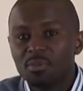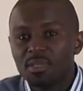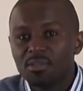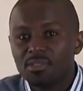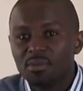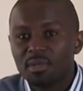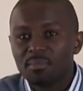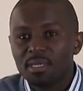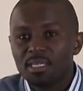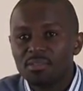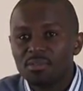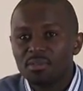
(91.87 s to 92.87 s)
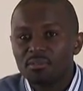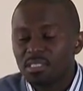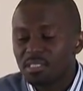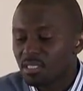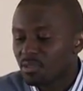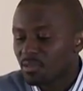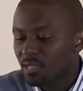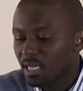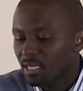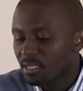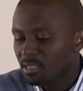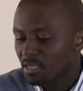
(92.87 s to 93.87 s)
where you describe the history of a single
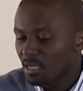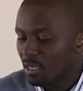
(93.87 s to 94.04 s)
case.